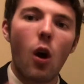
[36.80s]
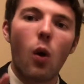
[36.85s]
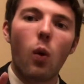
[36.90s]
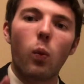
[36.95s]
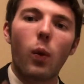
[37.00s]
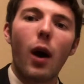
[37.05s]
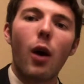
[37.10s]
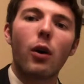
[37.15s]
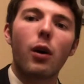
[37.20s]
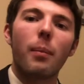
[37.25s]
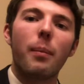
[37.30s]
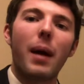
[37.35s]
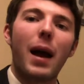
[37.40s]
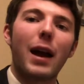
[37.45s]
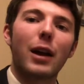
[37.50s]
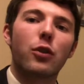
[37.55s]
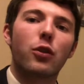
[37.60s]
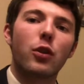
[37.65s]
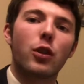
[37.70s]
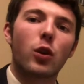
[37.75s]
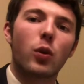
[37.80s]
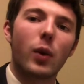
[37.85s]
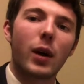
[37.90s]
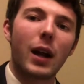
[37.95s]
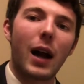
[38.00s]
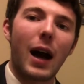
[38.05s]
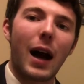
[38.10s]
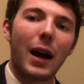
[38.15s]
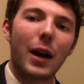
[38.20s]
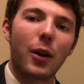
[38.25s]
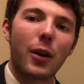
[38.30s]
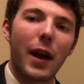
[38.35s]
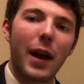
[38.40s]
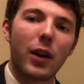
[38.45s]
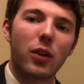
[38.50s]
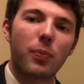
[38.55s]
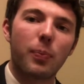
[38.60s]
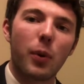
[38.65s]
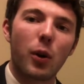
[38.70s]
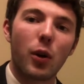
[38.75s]
Welcome back to the Gridiron
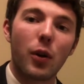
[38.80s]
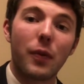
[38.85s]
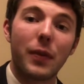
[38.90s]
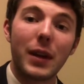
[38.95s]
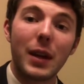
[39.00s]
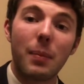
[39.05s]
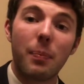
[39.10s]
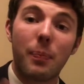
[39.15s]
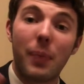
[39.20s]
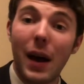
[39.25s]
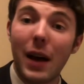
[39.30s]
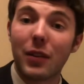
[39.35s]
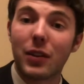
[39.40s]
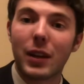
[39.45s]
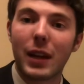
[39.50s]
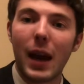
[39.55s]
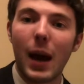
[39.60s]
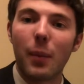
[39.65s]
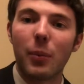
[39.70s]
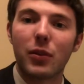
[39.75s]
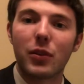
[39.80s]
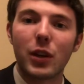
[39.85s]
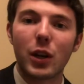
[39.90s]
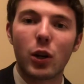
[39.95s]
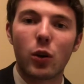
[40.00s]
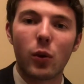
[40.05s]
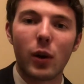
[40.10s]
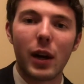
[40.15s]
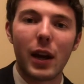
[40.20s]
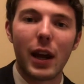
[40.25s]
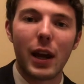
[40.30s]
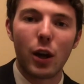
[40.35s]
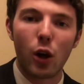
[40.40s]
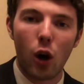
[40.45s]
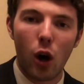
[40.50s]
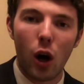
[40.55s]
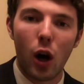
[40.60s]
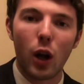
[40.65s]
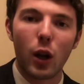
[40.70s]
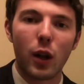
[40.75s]
Expert, the best kept secret in
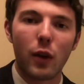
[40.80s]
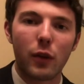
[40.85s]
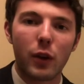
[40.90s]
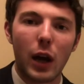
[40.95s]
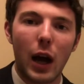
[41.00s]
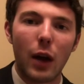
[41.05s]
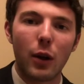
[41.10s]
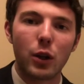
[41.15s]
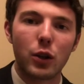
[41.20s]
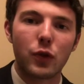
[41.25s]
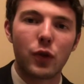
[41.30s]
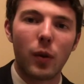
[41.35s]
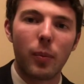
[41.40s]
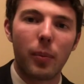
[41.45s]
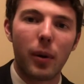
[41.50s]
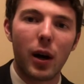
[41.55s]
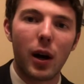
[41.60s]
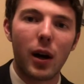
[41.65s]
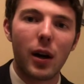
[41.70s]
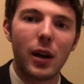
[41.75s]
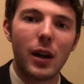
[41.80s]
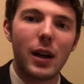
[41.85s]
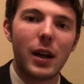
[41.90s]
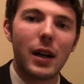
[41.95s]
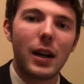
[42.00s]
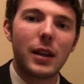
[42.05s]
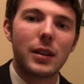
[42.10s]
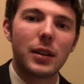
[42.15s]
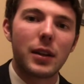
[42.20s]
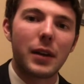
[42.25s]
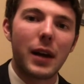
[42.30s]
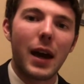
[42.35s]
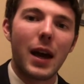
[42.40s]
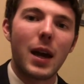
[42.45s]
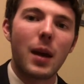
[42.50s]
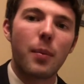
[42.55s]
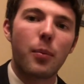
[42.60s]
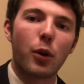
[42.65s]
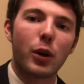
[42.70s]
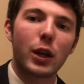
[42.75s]
all of college football.
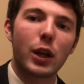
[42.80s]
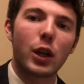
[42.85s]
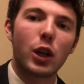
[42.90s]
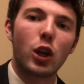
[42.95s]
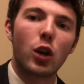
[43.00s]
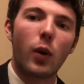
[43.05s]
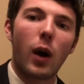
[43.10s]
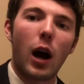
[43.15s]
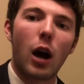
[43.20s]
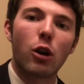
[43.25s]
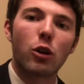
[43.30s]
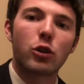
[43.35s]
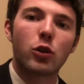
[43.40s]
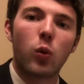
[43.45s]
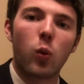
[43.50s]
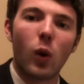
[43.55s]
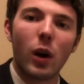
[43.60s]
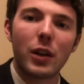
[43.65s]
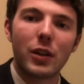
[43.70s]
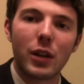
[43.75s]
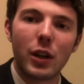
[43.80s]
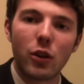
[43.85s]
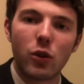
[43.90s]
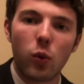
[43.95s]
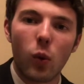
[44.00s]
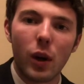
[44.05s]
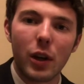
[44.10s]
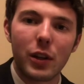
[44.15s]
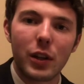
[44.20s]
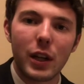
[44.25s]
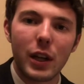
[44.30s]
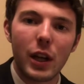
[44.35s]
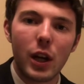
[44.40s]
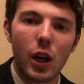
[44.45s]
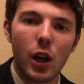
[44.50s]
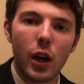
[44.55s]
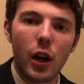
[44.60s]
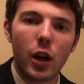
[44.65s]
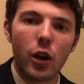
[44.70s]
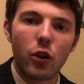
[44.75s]
Today, bringing you our 2020
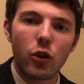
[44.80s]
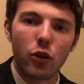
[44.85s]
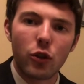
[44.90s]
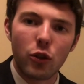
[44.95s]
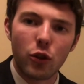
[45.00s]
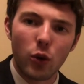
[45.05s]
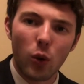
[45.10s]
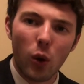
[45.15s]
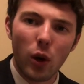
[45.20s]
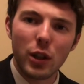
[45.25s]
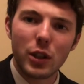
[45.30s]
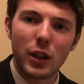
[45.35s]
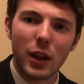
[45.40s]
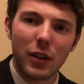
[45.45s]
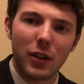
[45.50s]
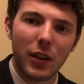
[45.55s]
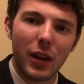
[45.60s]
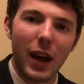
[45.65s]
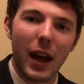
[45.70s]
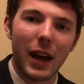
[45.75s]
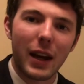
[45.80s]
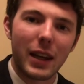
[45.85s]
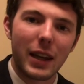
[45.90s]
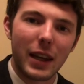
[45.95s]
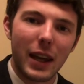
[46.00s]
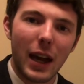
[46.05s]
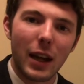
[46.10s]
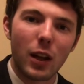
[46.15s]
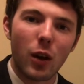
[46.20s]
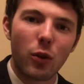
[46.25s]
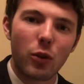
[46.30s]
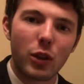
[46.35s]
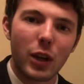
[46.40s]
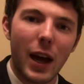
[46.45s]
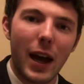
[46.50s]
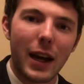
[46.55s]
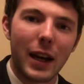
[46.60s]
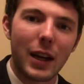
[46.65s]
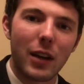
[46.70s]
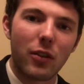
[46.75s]
Georgia Tech Yellow
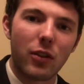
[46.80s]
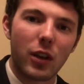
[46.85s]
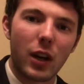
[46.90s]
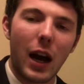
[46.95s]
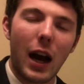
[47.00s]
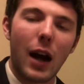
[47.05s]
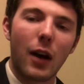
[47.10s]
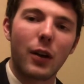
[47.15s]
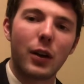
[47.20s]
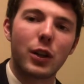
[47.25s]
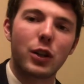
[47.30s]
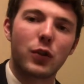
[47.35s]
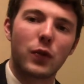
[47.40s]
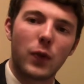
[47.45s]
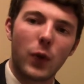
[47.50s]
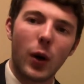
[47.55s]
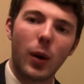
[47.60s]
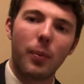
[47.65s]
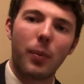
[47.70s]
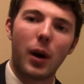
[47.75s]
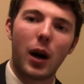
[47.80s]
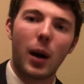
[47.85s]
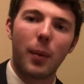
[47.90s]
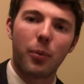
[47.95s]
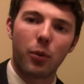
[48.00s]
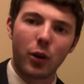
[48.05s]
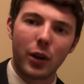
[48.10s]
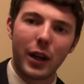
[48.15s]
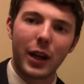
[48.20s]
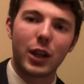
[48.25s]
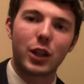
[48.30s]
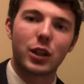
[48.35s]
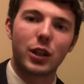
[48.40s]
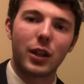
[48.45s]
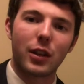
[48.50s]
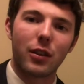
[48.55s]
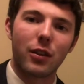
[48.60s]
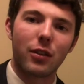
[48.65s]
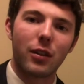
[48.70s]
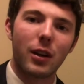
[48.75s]
Jackets college football
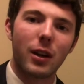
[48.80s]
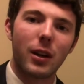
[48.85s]
predictions.